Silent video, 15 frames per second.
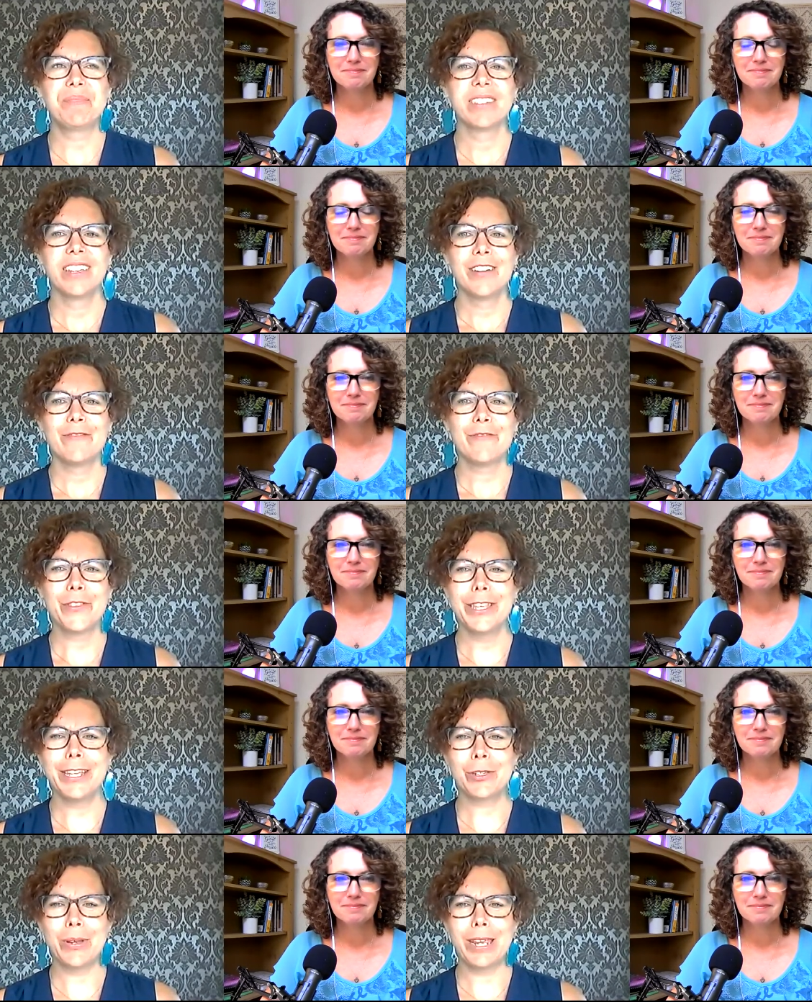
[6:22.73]
Speaker 1: for this
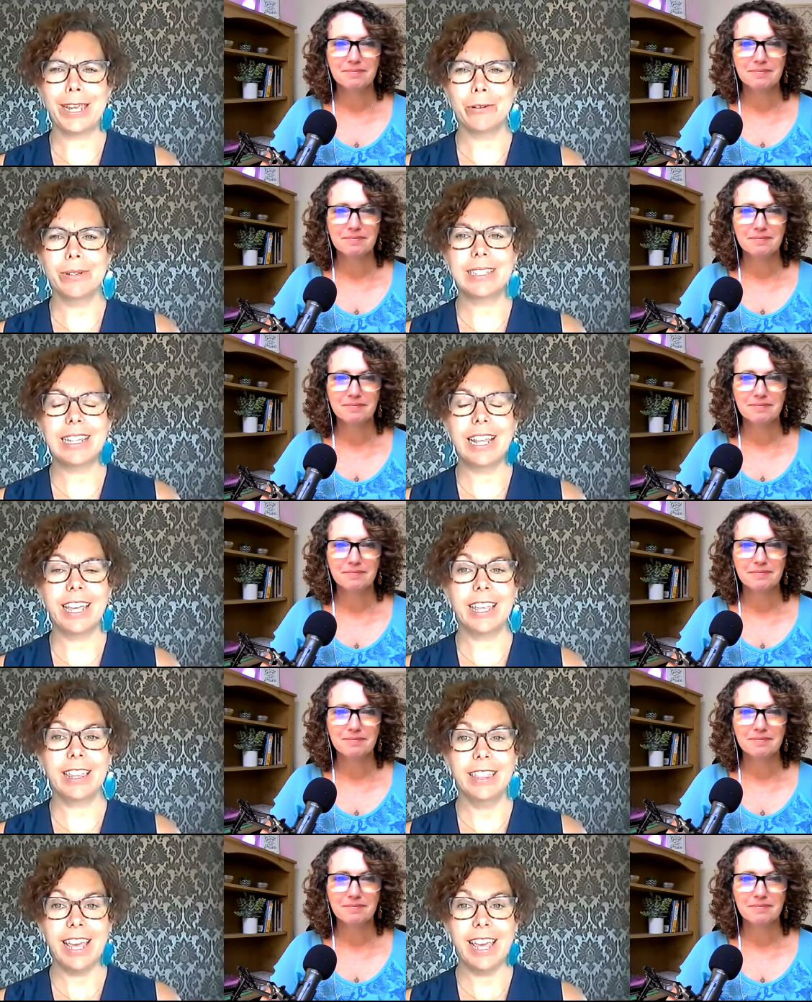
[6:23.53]
week it was like
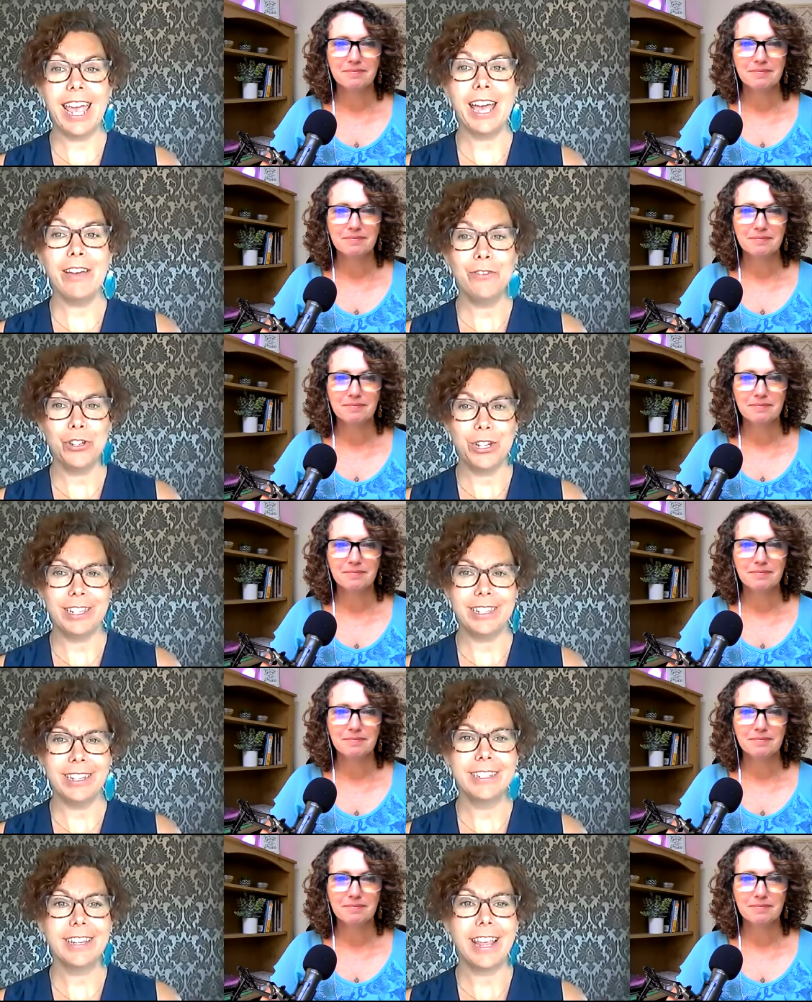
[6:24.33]
they have
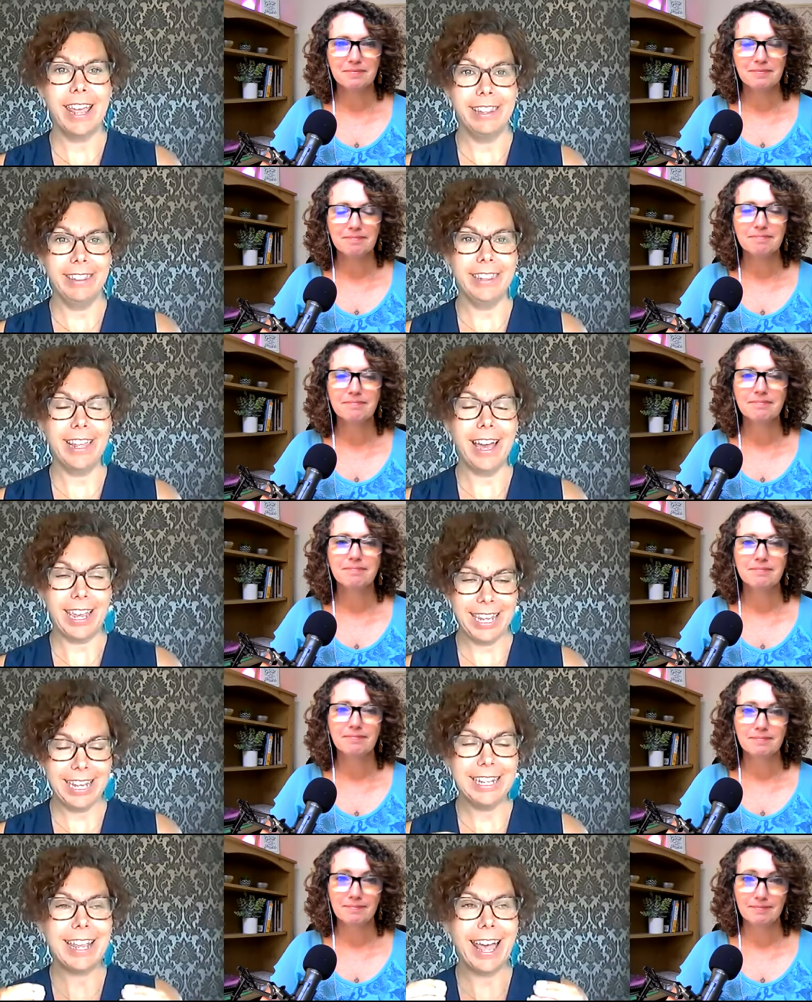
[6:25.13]
jesus and
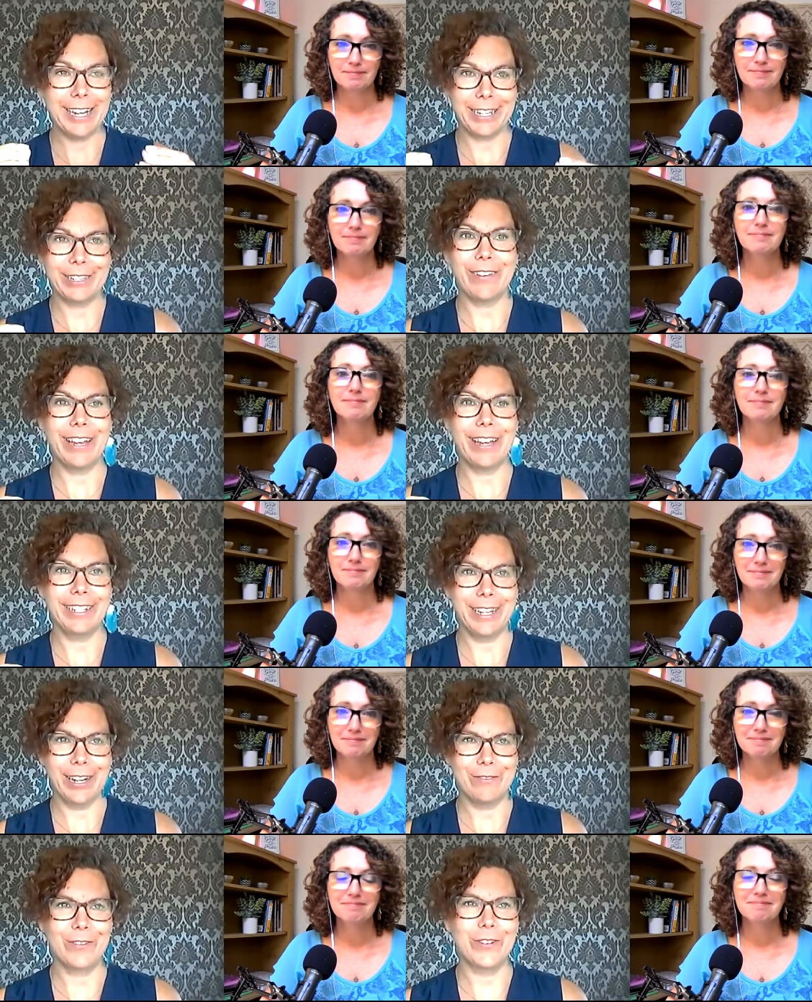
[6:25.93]
he satisfies.
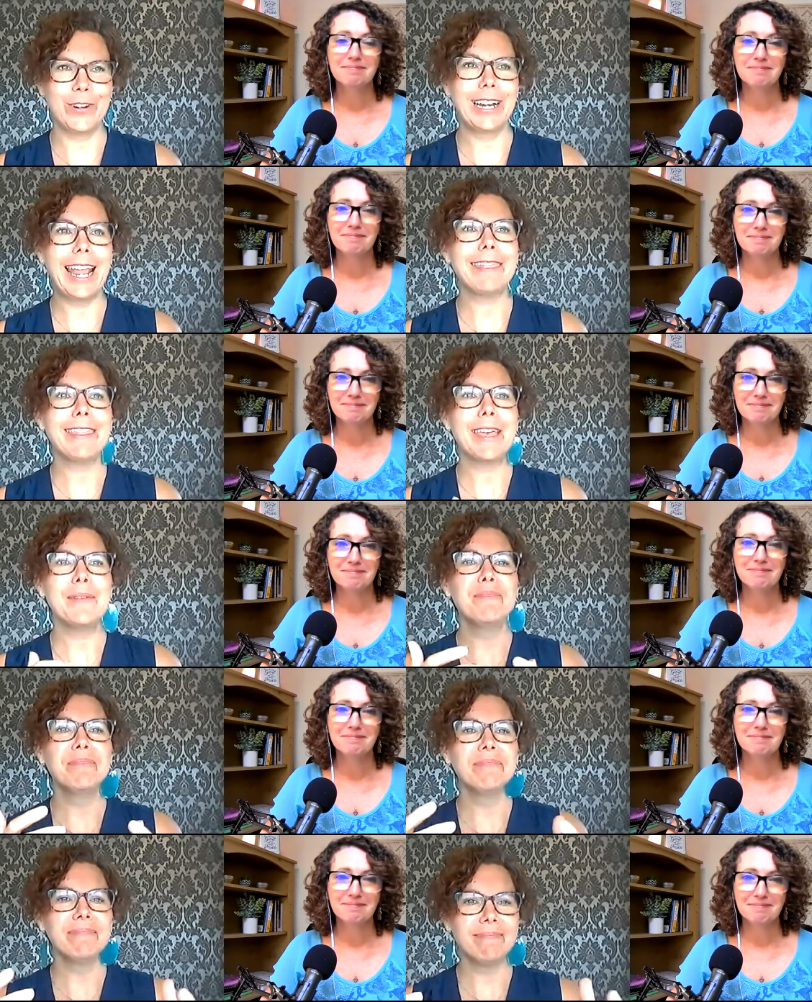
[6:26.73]
Therefore, let them